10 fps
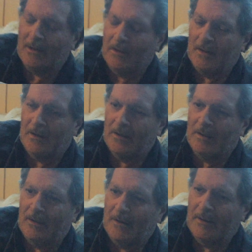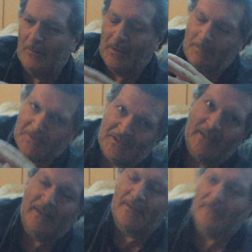a
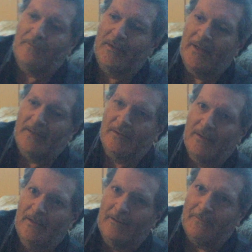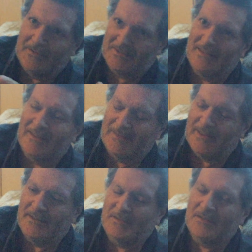representative that
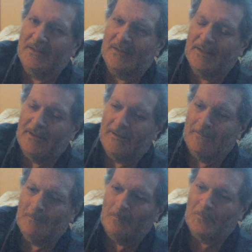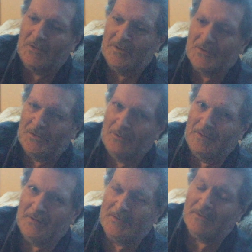facilitates
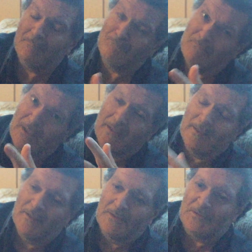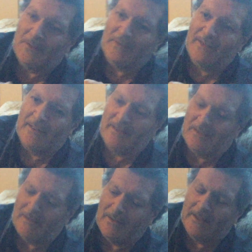students So I think
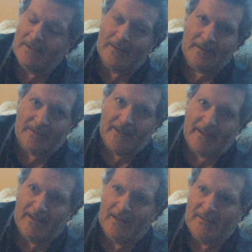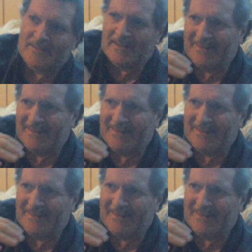I'll end it at that, Ali, because